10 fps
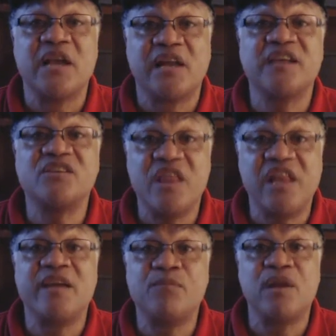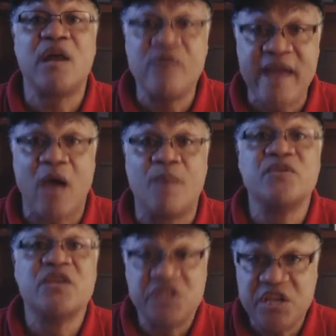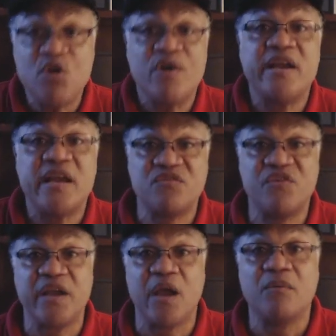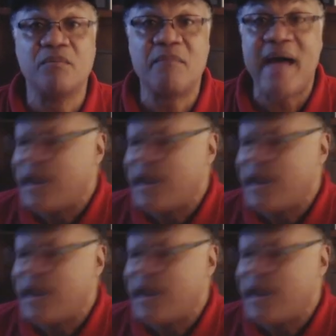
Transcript: Click the link below now. See you on the next video.